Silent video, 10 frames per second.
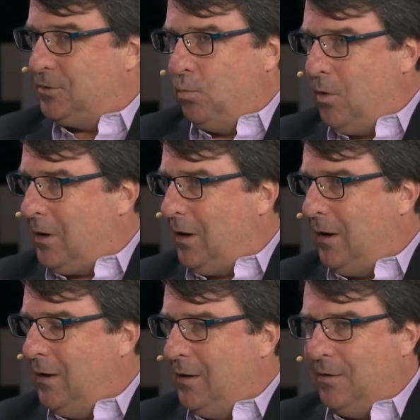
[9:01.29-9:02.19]
What are
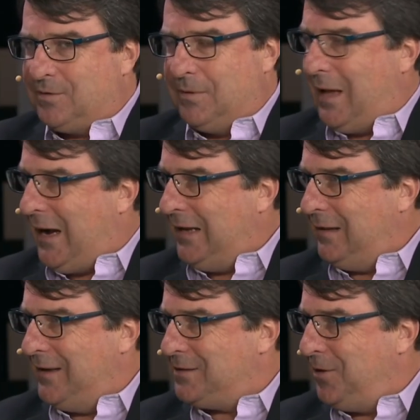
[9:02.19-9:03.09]
some of the
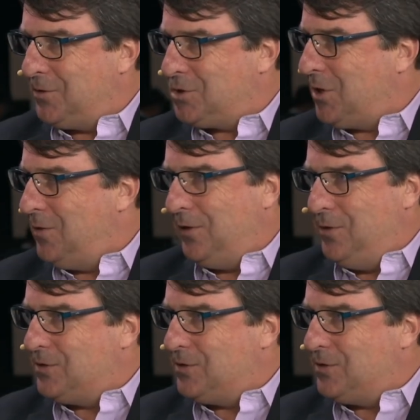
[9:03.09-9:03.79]
highlights here at the show that you